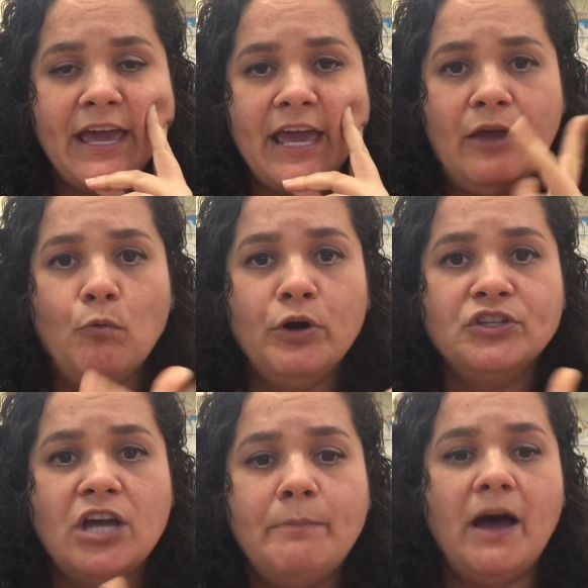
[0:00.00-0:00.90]
a
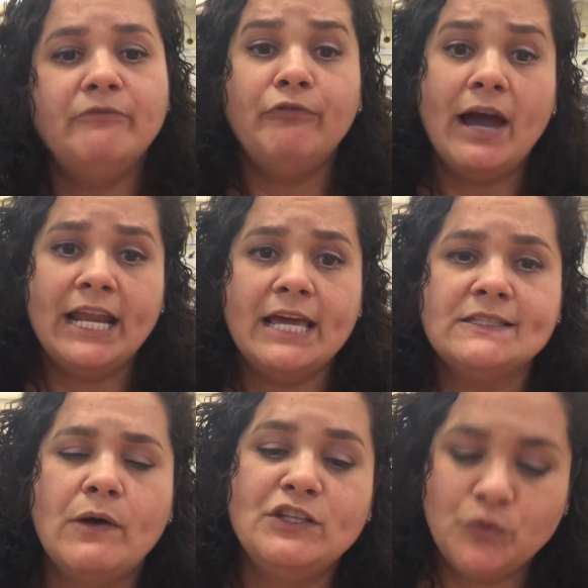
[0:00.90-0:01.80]
workshop on Friday, so I